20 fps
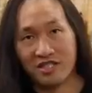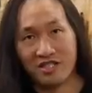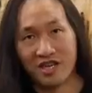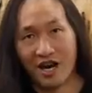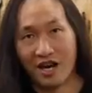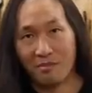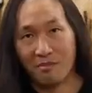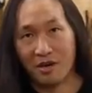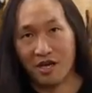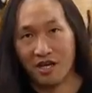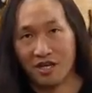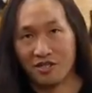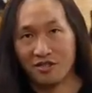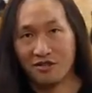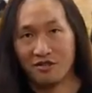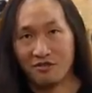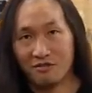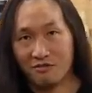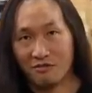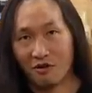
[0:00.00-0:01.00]
guitar
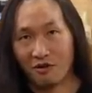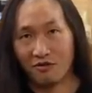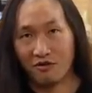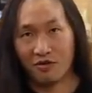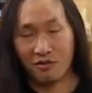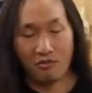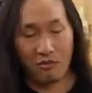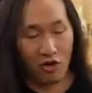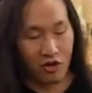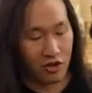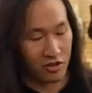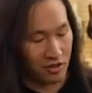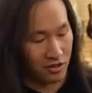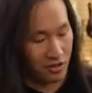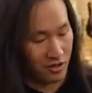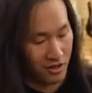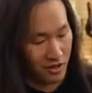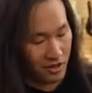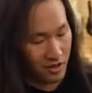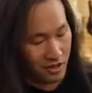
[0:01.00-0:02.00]
players of the modern
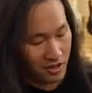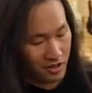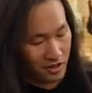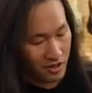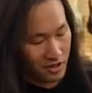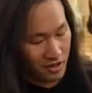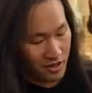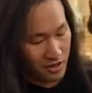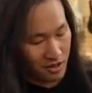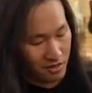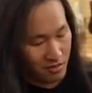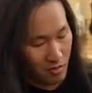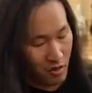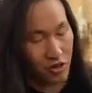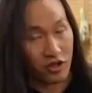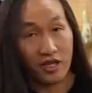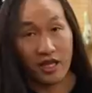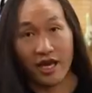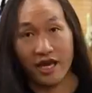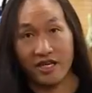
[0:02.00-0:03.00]

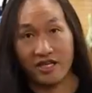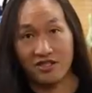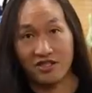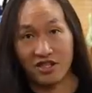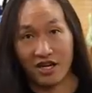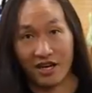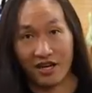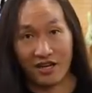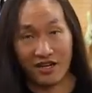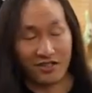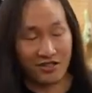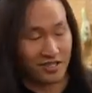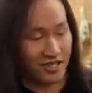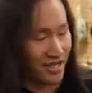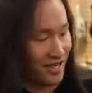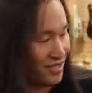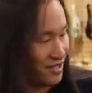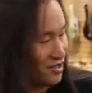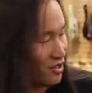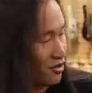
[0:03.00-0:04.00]
modern age, I gotta
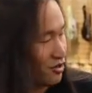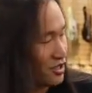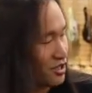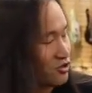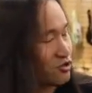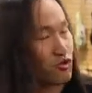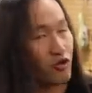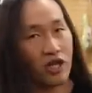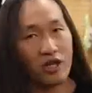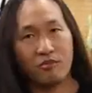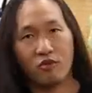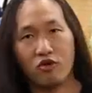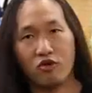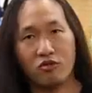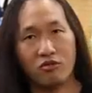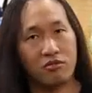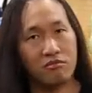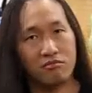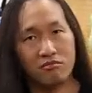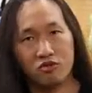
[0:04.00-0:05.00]
say, you know,
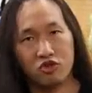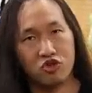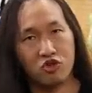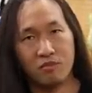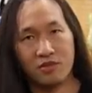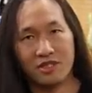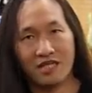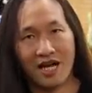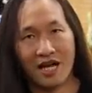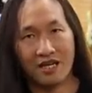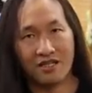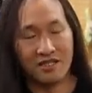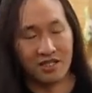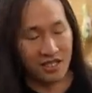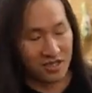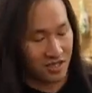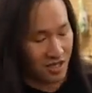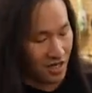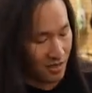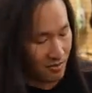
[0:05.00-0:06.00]
incredible, super
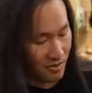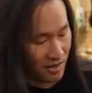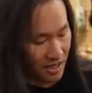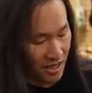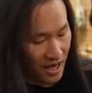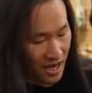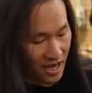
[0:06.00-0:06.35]
talented guitar player.